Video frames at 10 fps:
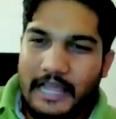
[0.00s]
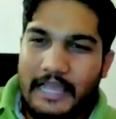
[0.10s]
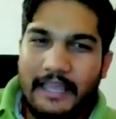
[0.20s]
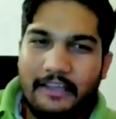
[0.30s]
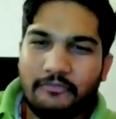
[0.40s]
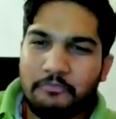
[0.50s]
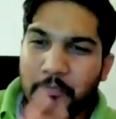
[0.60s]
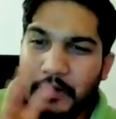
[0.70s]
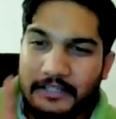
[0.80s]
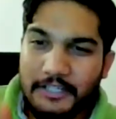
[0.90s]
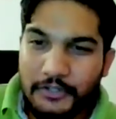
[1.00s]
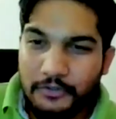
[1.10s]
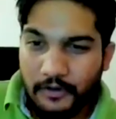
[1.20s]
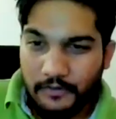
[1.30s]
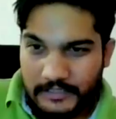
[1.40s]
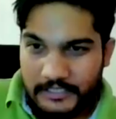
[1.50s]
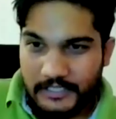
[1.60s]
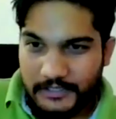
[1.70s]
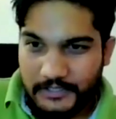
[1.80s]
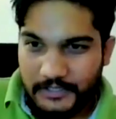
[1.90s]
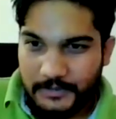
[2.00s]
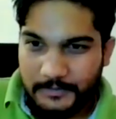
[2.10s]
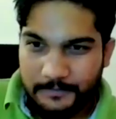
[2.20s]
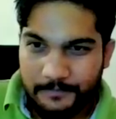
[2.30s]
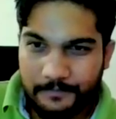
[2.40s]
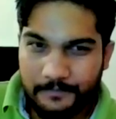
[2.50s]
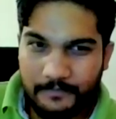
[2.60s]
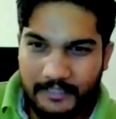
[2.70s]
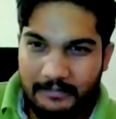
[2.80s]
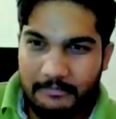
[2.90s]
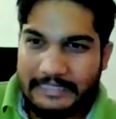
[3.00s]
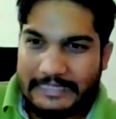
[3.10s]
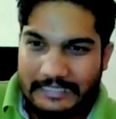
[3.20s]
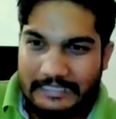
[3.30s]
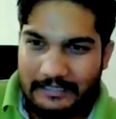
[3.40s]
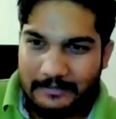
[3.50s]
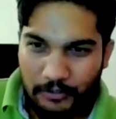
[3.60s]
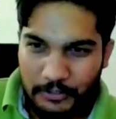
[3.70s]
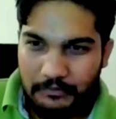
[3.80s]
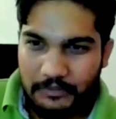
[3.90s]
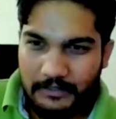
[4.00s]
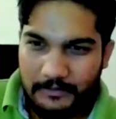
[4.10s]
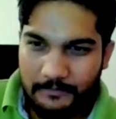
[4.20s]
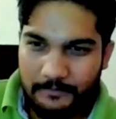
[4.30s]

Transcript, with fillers: I have multitude of researches in my kitty, point one.